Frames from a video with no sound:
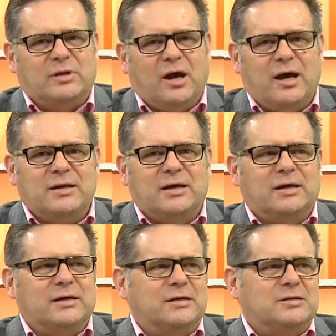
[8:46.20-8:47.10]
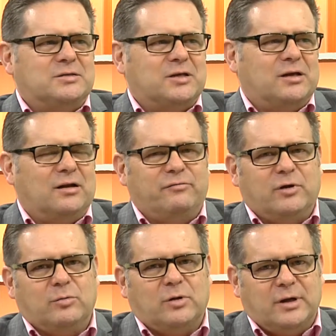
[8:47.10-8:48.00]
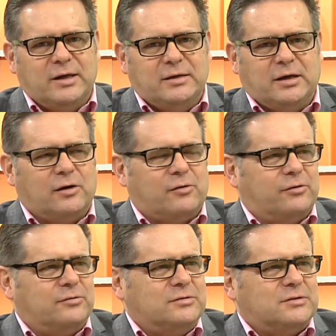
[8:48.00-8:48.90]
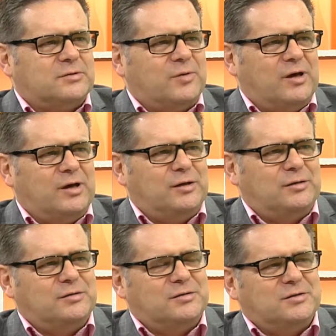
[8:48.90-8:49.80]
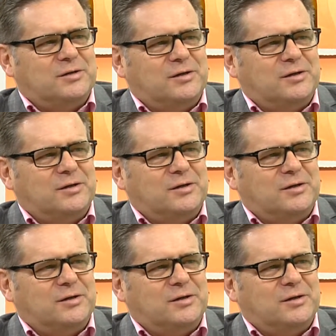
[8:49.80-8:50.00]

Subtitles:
the idea is that Olivia will lead our cruise, and